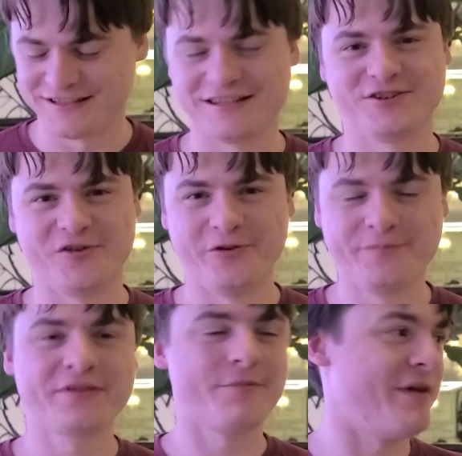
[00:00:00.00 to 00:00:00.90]
is normal.
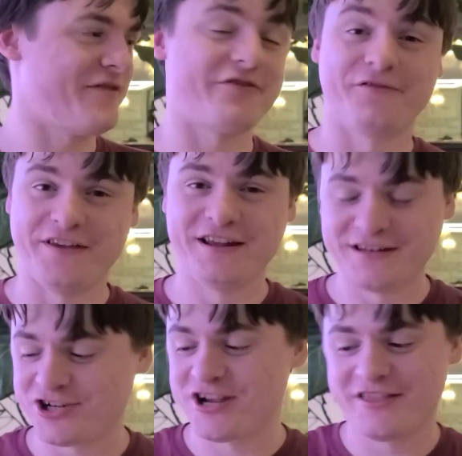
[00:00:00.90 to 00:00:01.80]
My favorite vegan
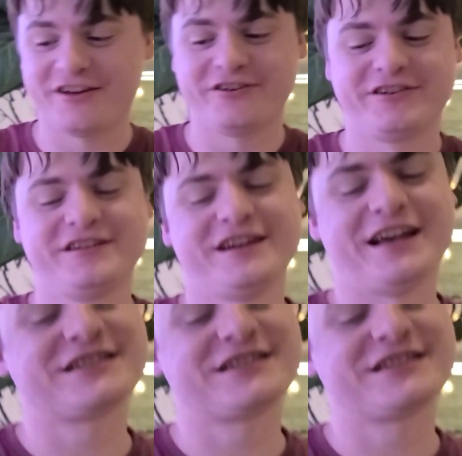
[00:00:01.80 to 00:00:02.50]
dish here though has